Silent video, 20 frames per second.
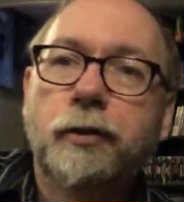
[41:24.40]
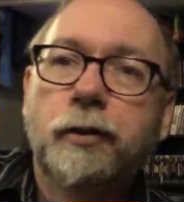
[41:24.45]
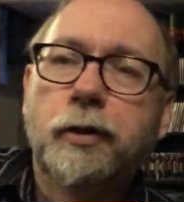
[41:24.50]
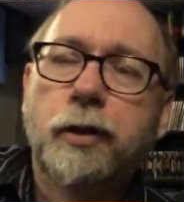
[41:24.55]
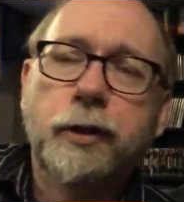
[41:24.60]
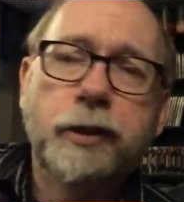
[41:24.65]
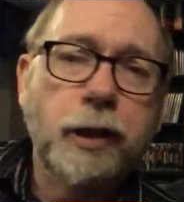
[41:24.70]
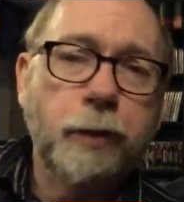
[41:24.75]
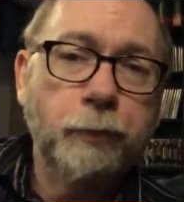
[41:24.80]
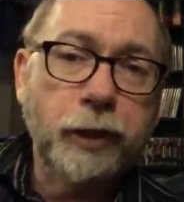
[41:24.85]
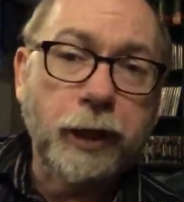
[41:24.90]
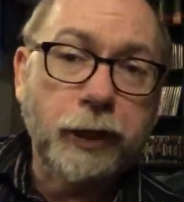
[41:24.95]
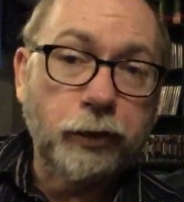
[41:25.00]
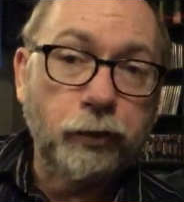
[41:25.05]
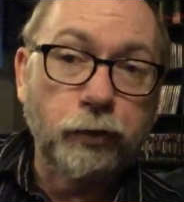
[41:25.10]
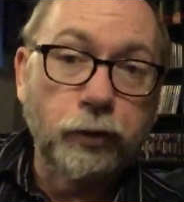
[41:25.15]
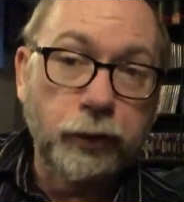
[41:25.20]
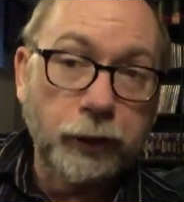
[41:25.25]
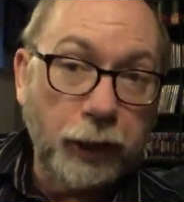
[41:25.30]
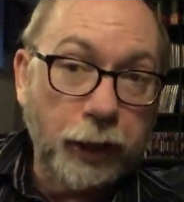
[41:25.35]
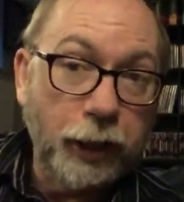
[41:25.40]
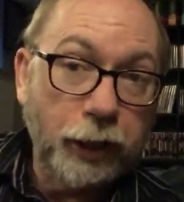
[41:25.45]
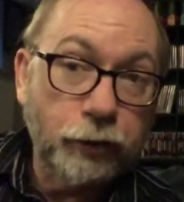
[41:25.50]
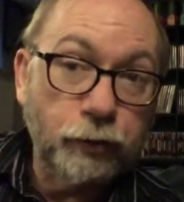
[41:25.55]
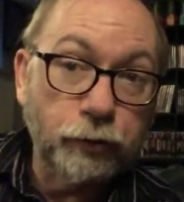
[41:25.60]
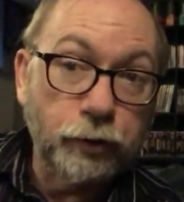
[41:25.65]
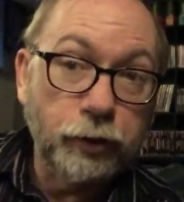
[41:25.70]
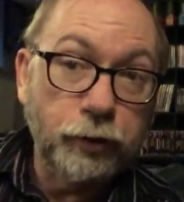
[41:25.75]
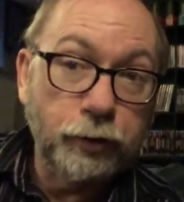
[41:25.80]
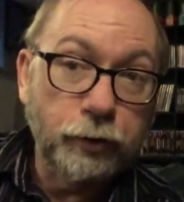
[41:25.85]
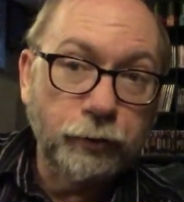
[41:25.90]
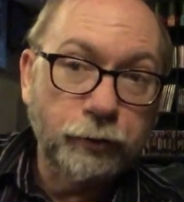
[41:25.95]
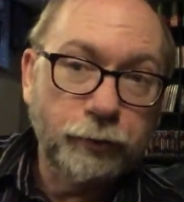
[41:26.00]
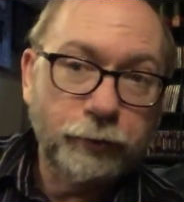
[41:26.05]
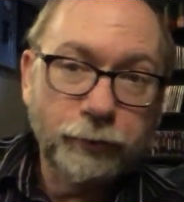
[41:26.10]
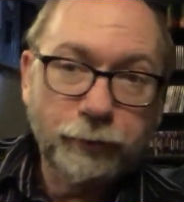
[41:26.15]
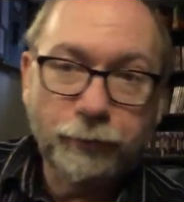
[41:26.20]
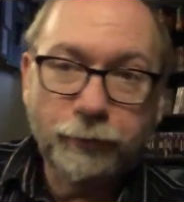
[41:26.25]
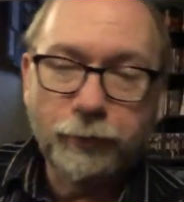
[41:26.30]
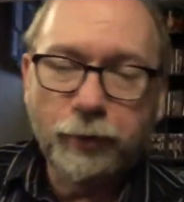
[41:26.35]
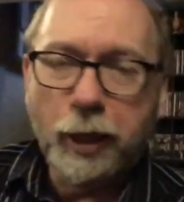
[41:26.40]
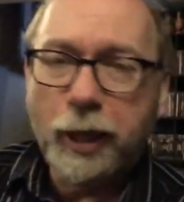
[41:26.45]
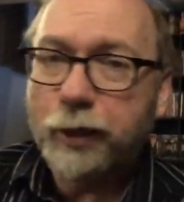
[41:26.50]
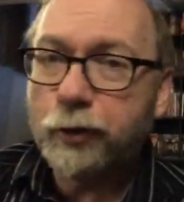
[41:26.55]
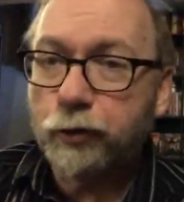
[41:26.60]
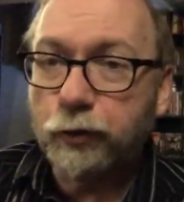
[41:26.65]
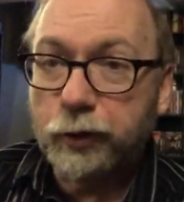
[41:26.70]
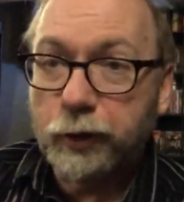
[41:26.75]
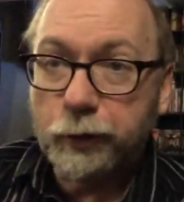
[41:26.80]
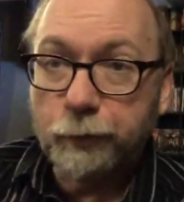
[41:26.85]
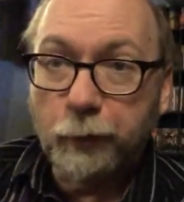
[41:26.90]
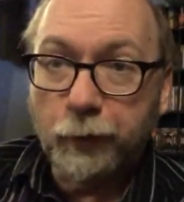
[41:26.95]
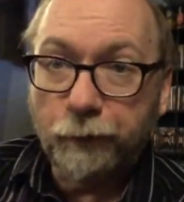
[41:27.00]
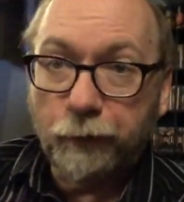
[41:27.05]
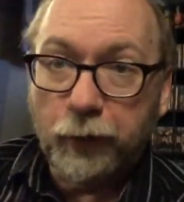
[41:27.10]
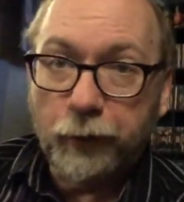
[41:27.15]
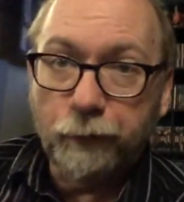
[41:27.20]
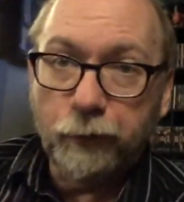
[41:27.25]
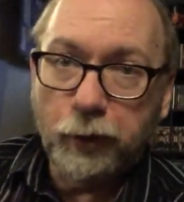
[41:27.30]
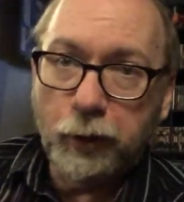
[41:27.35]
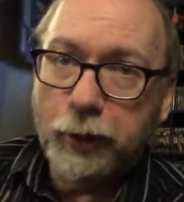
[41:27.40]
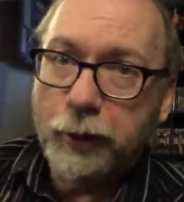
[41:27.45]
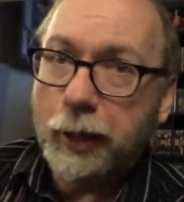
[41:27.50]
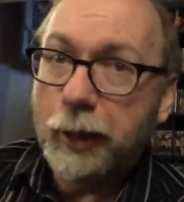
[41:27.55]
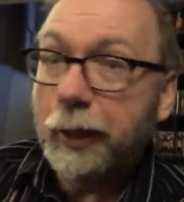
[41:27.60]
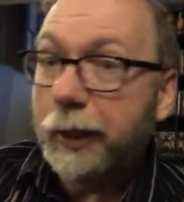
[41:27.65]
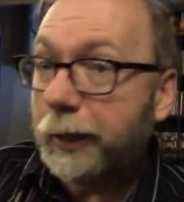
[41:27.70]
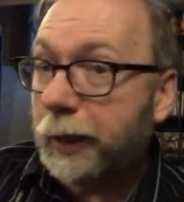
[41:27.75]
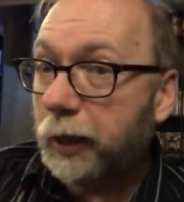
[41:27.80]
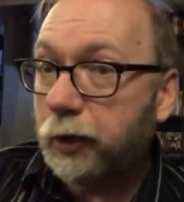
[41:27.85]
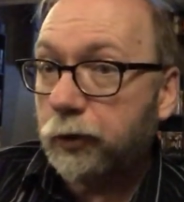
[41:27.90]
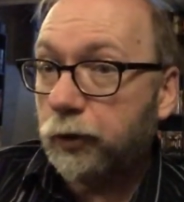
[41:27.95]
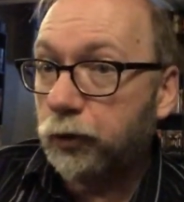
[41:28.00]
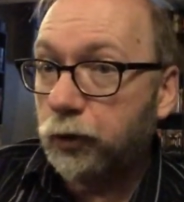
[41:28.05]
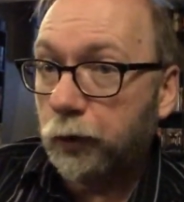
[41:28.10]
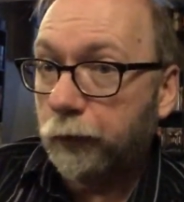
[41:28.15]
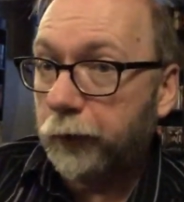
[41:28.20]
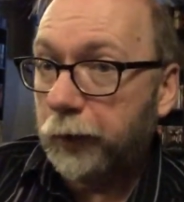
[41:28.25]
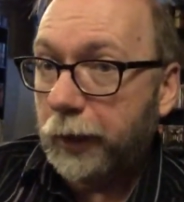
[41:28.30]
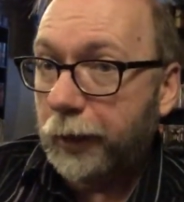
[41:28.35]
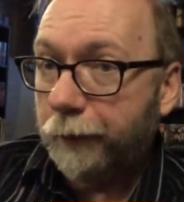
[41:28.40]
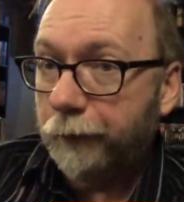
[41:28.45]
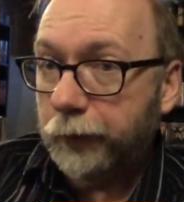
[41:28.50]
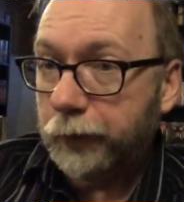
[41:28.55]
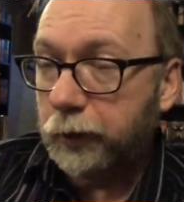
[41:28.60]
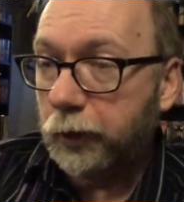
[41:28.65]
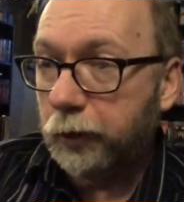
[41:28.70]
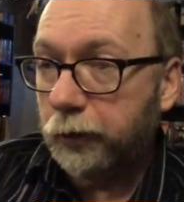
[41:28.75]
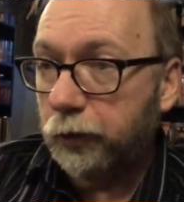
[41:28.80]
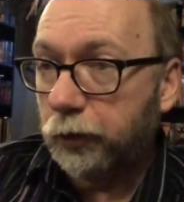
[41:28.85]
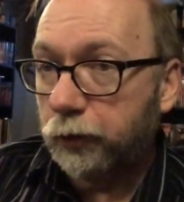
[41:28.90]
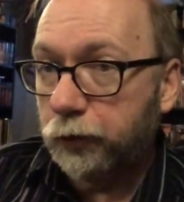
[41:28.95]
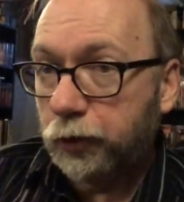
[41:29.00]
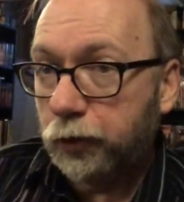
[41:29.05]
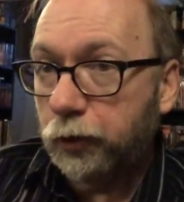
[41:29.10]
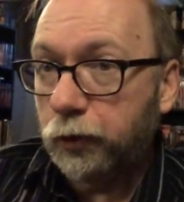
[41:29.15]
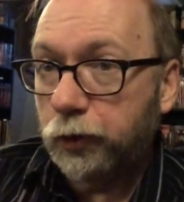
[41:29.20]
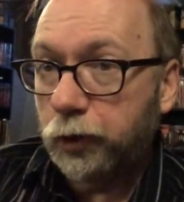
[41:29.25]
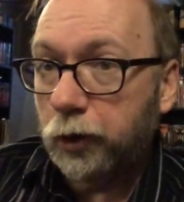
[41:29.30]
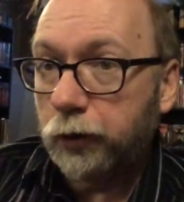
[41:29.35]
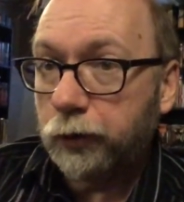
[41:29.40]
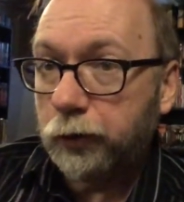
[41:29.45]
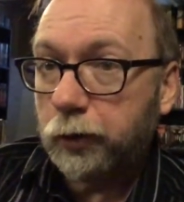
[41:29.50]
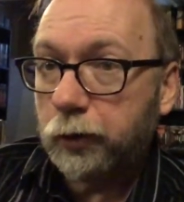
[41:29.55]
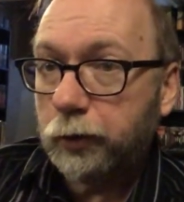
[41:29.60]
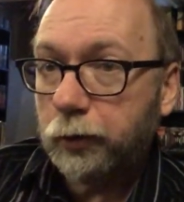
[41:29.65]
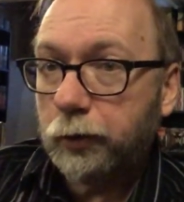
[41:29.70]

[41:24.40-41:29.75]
Same with extras. I got extras too. Extras is my favorite. I, I like extras over the office out of those two shows.